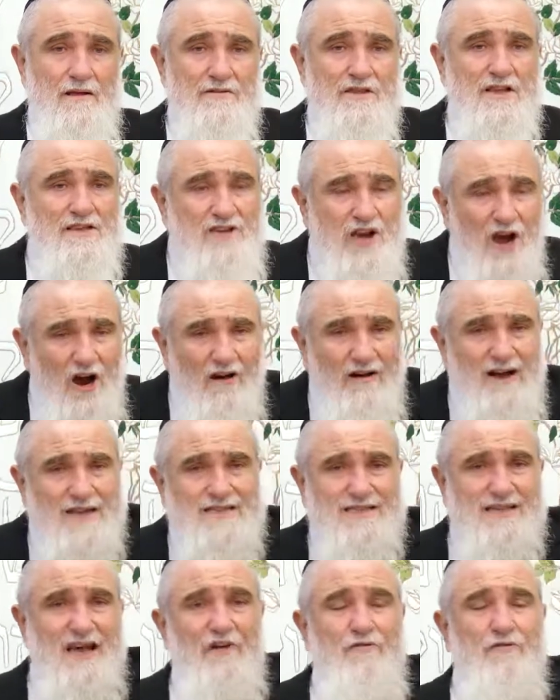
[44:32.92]
The Torah
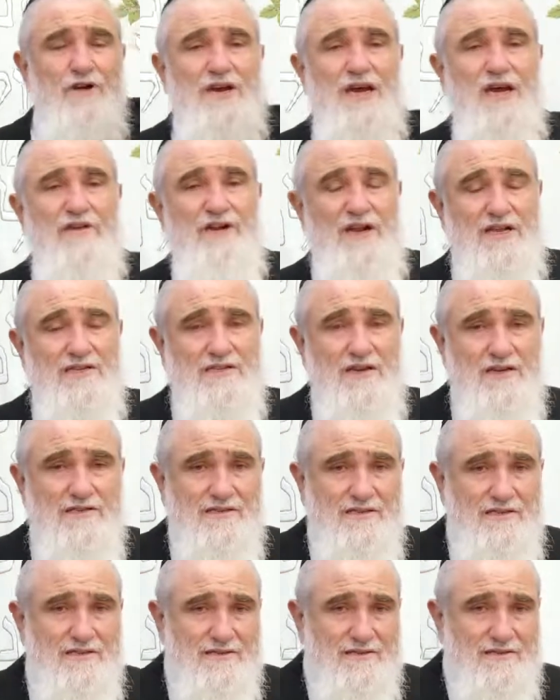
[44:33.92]
itself would have given it
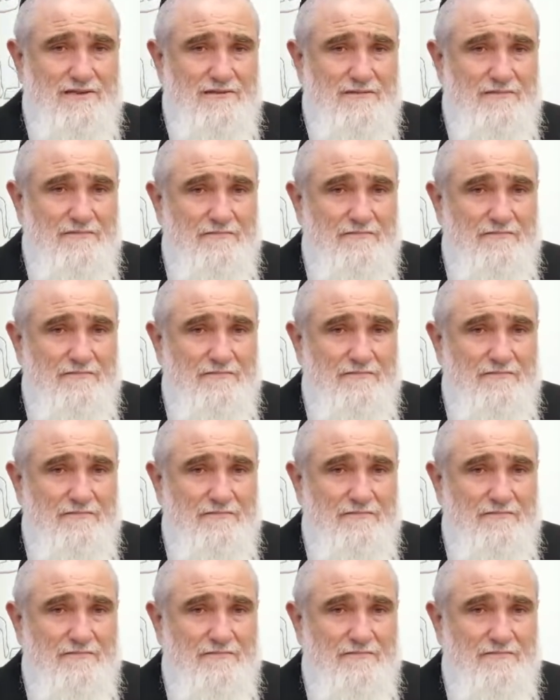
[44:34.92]
sustenance.